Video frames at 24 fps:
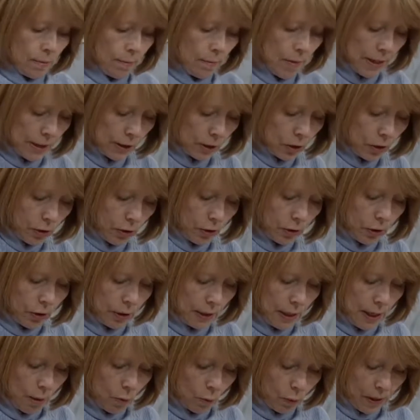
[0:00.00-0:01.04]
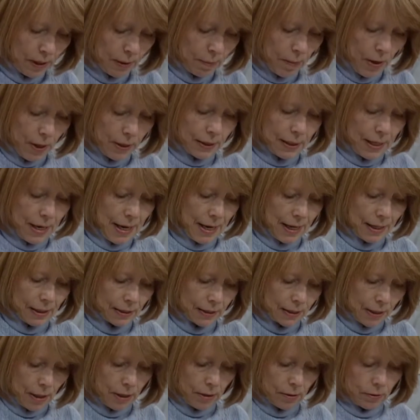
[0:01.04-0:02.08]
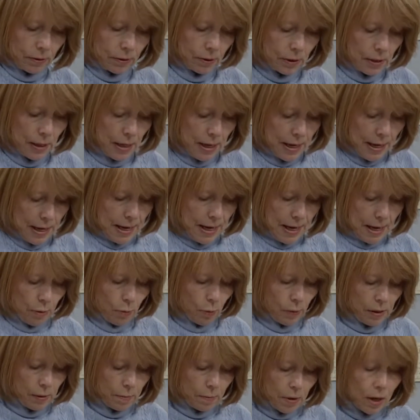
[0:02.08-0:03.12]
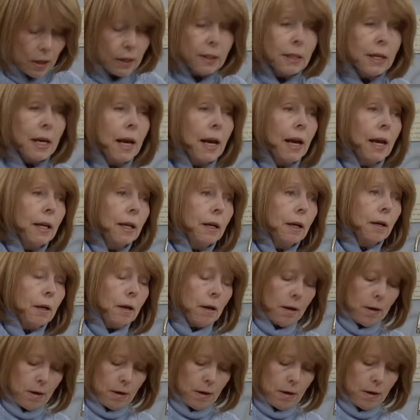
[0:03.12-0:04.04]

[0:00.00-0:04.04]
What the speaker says: make sure you get Wheat Montana's oats and Wheat Montana